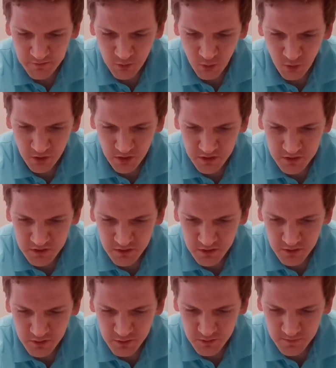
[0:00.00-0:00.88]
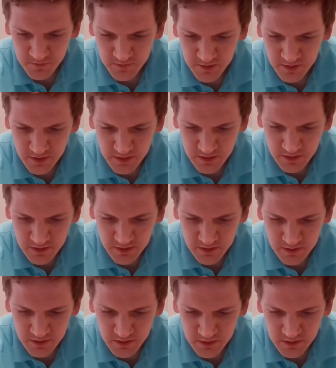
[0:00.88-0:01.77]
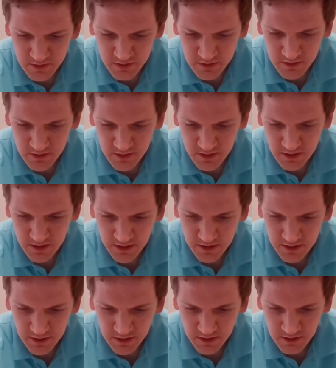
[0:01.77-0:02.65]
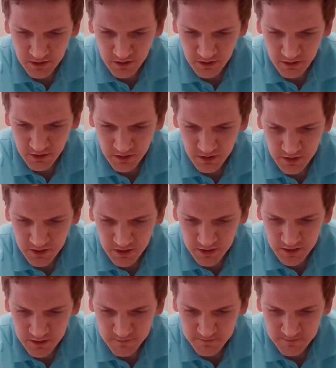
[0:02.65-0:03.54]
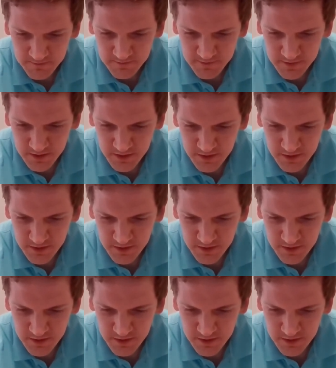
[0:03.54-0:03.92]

42 and a 39.